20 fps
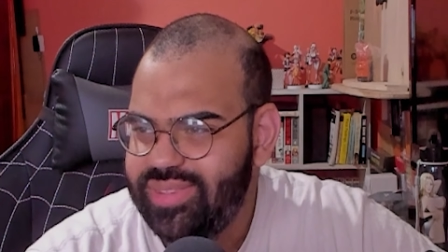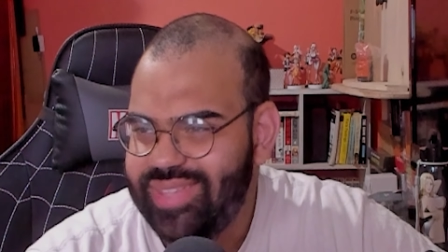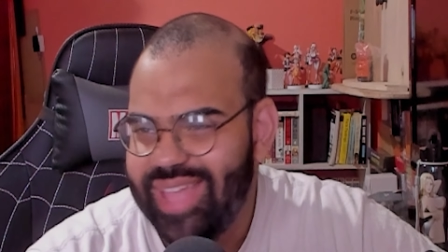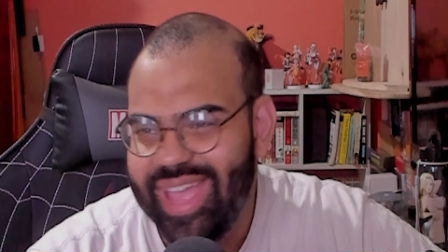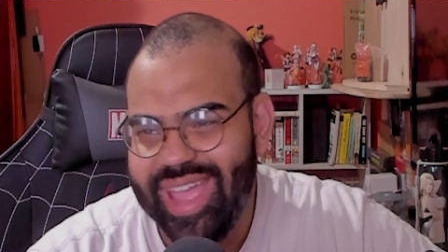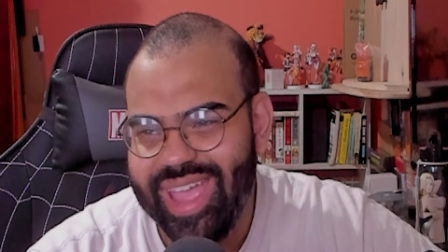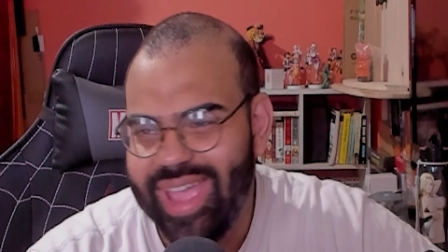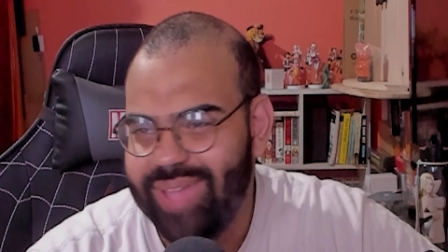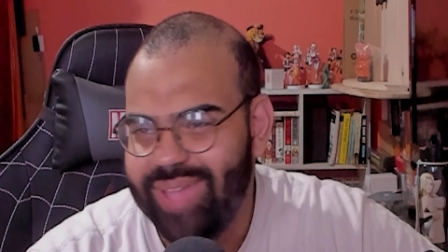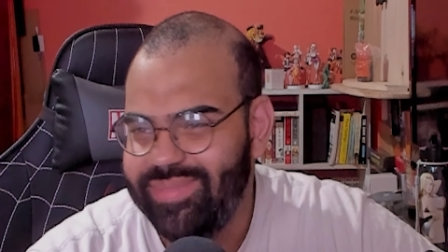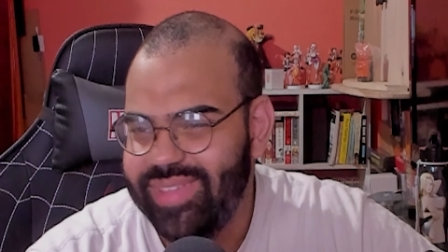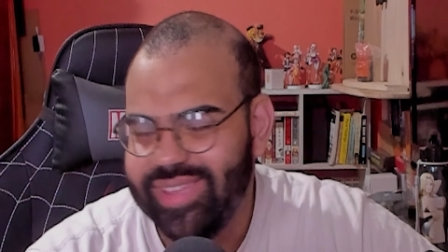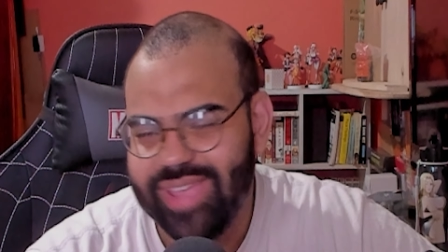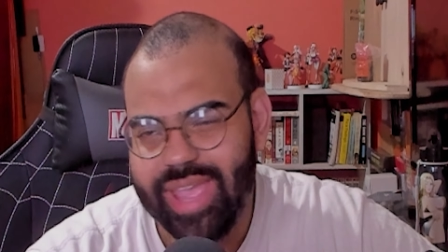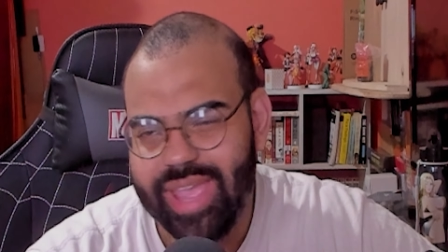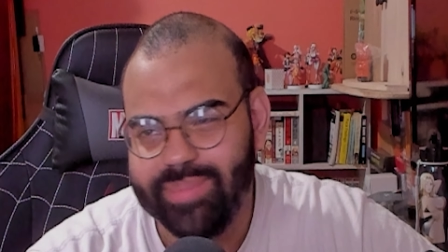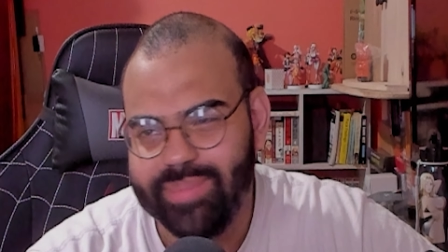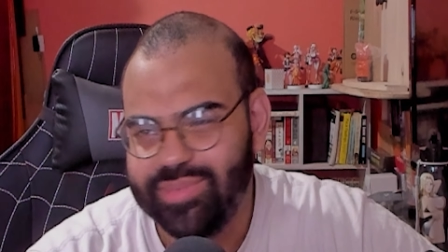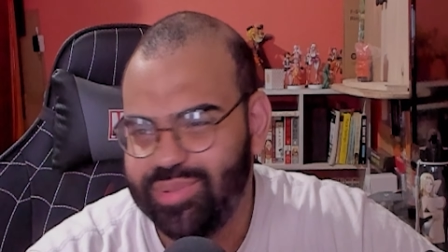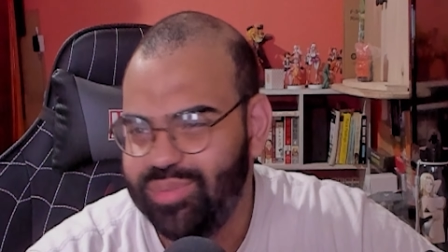Damn, they
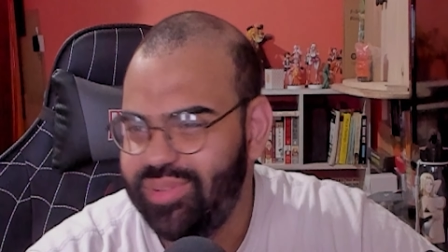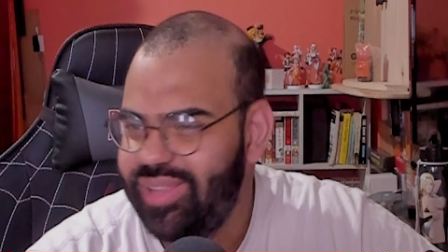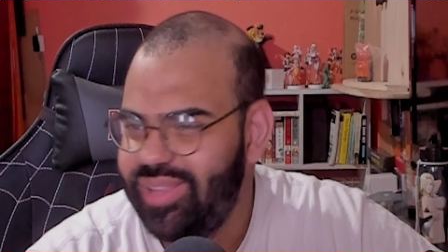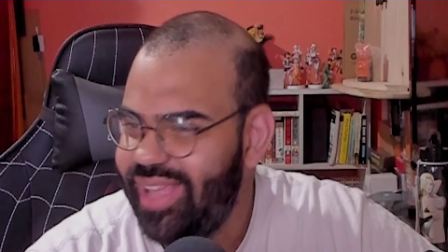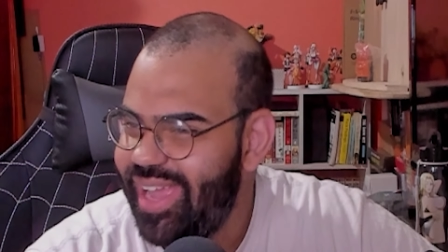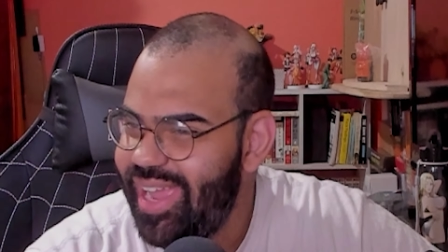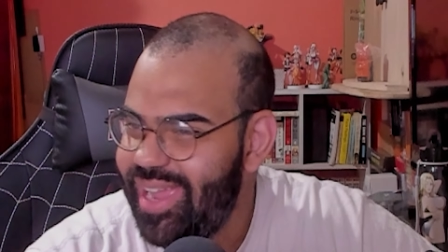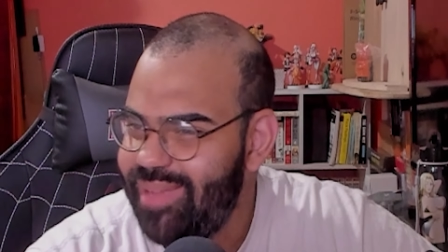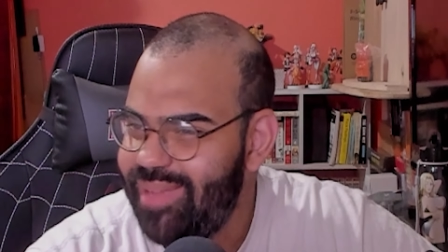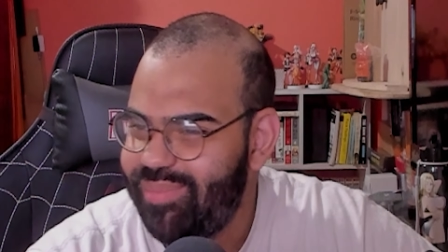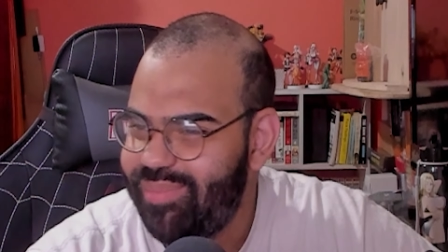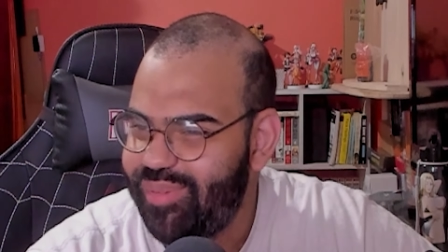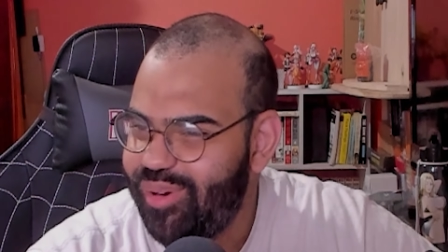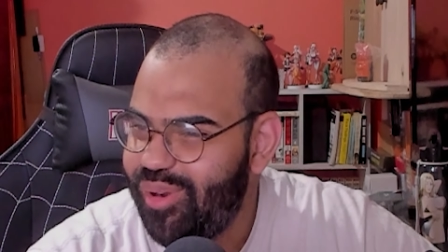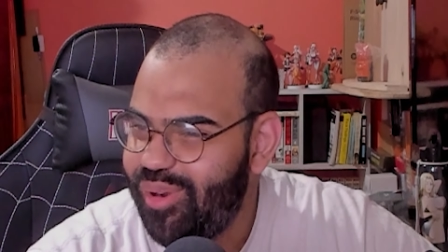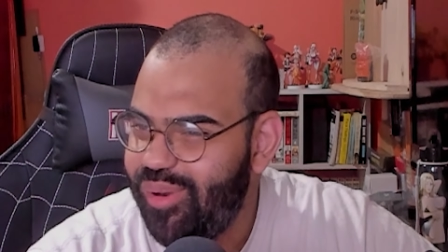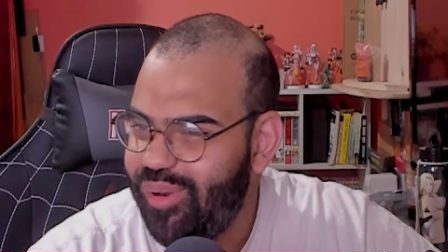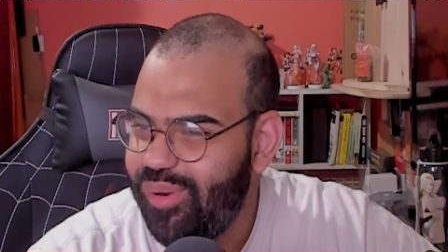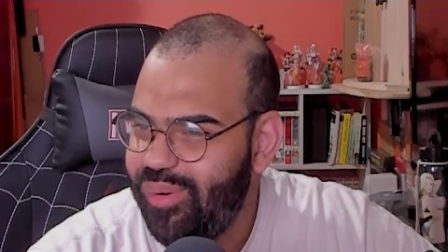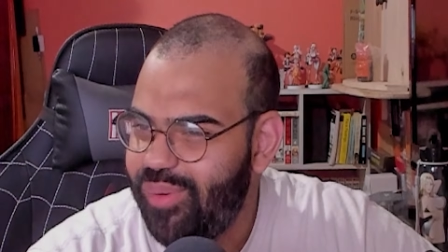came too late,
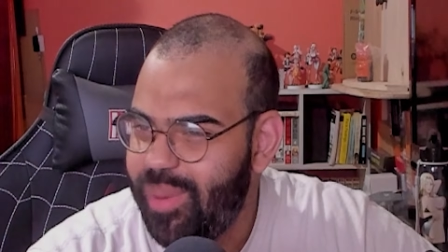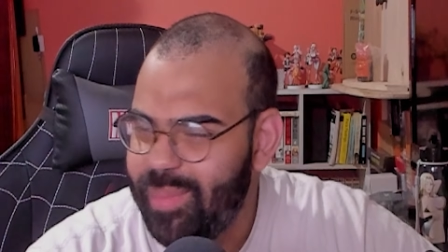bro.